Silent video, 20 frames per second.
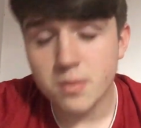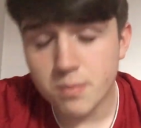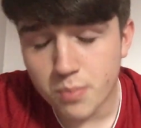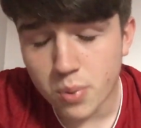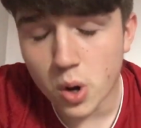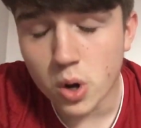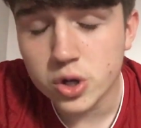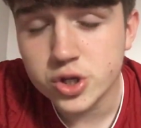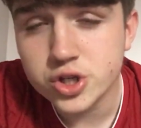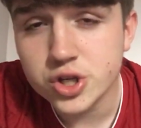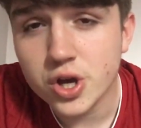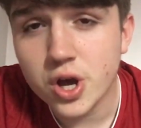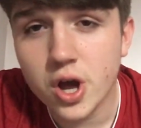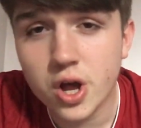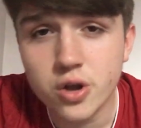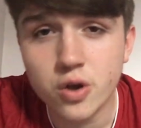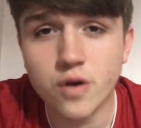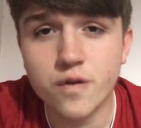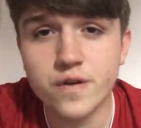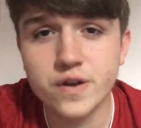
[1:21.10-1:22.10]
But
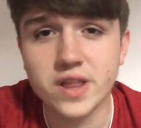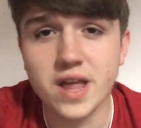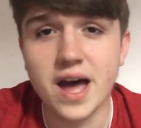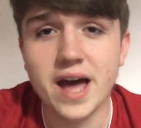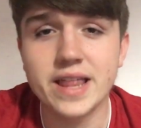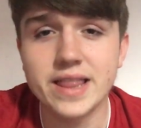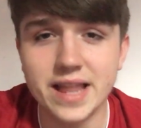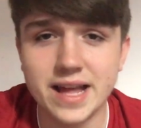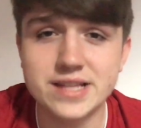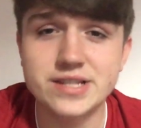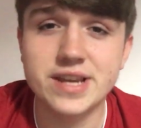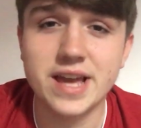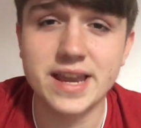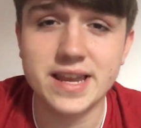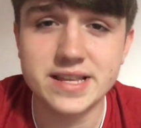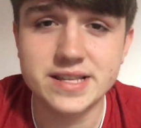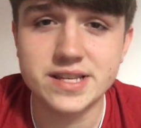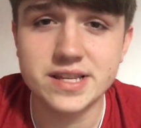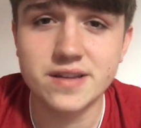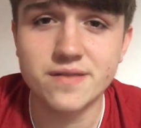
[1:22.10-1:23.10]
enough of that, let's get
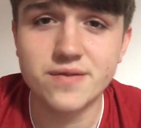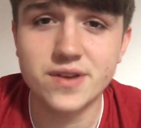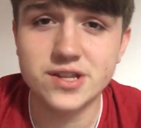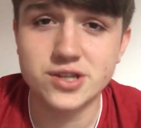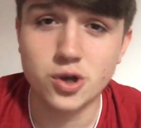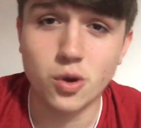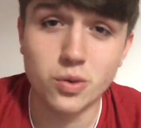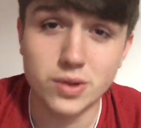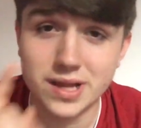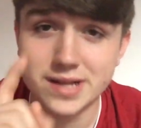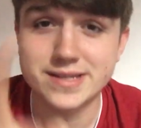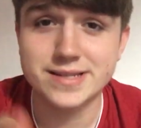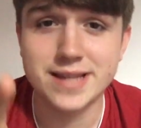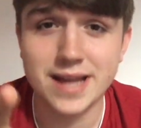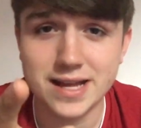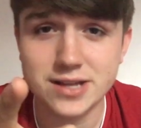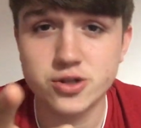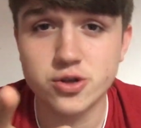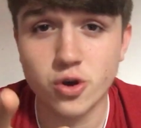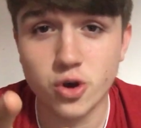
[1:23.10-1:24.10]
into the video and let's
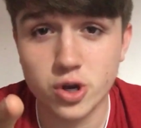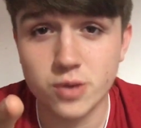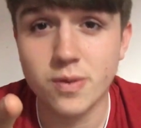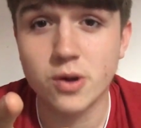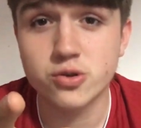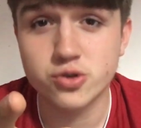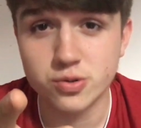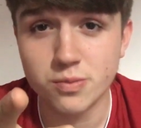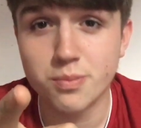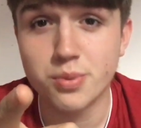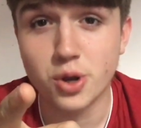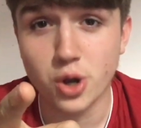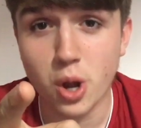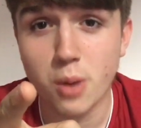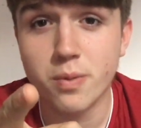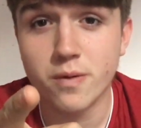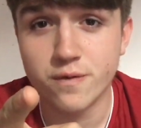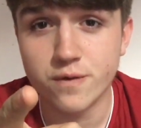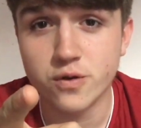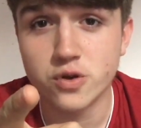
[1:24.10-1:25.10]
start talking about some
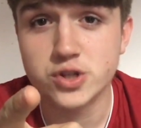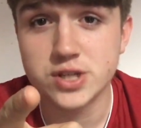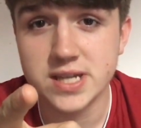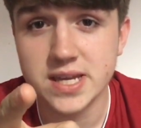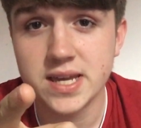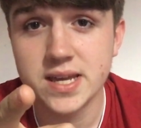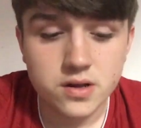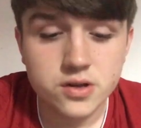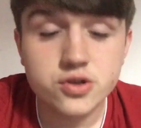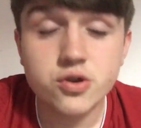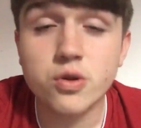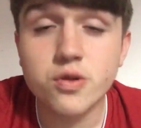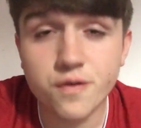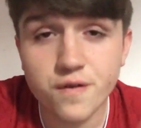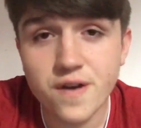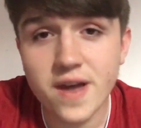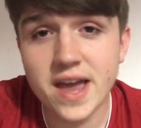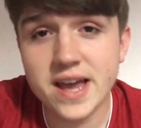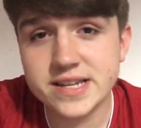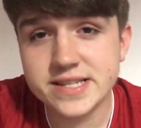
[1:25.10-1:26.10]
proper footy. So the
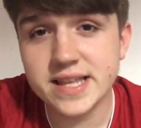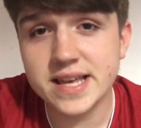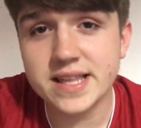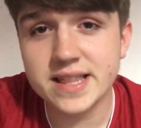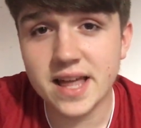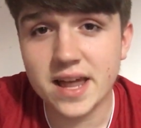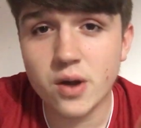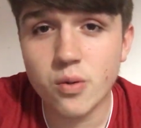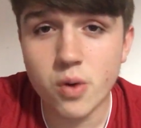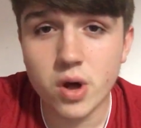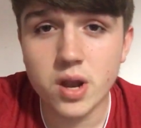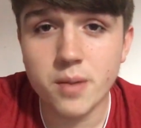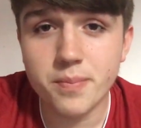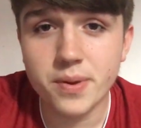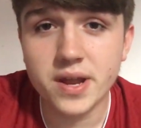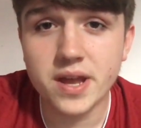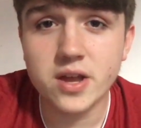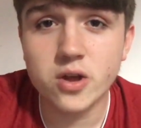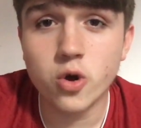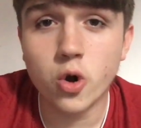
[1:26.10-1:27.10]
first thing that I want to
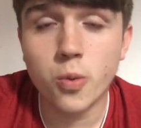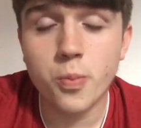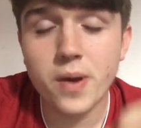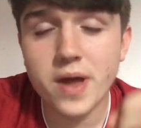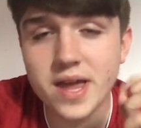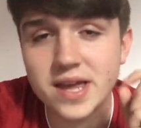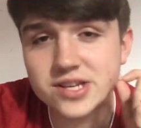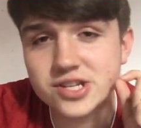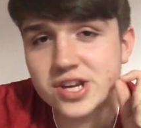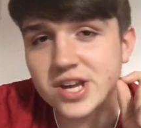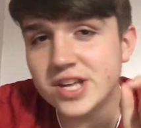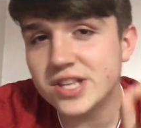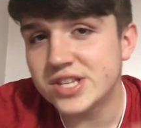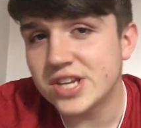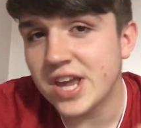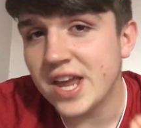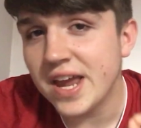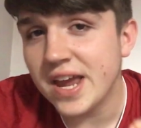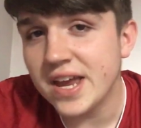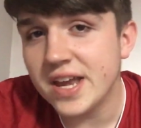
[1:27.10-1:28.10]
bring up is
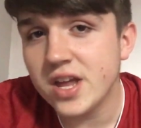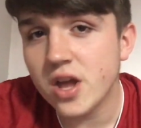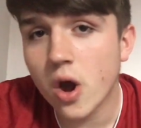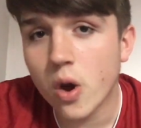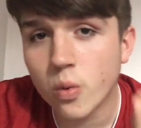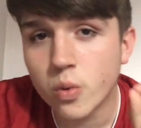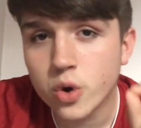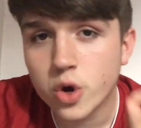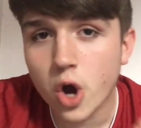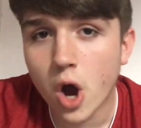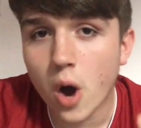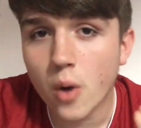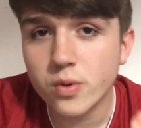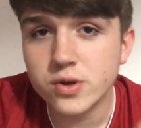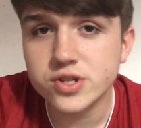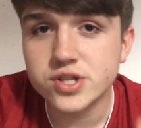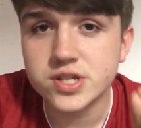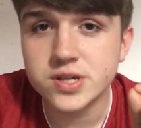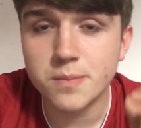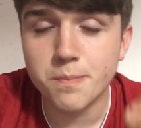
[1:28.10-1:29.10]
Coutinho
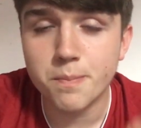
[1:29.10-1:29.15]
going to